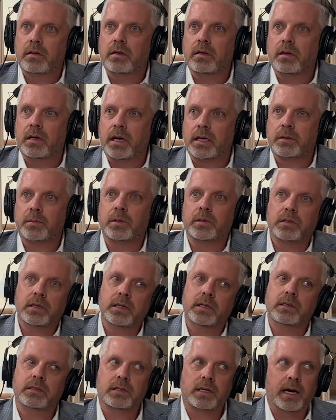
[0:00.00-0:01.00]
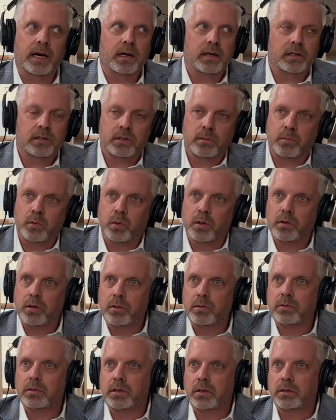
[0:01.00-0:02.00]
expertise kind of to support
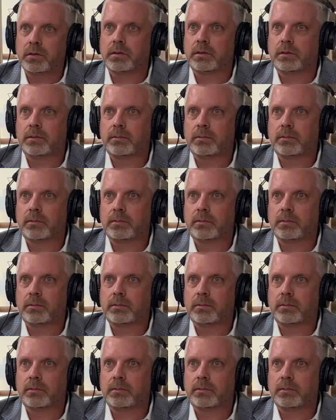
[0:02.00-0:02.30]
those things.